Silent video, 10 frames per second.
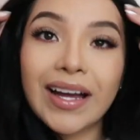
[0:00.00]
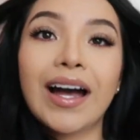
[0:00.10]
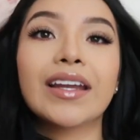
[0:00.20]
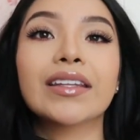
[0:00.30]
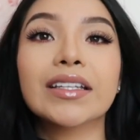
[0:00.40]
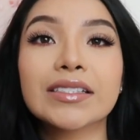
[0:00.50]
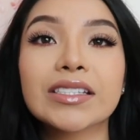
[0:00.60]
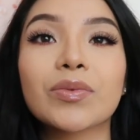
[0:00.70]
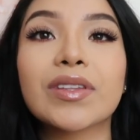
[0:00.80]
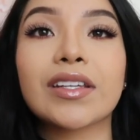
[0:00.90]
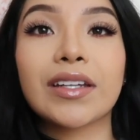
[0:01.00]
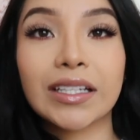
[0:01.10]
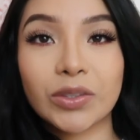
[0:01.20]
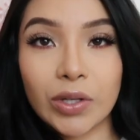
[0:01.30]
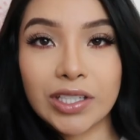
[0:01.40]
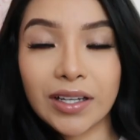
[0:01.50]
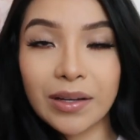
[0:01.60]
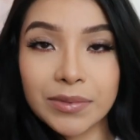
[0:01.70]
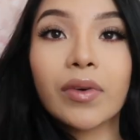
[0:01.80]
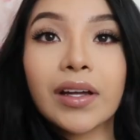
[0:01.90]
And then this is when the next question
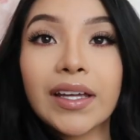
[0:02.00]
comes,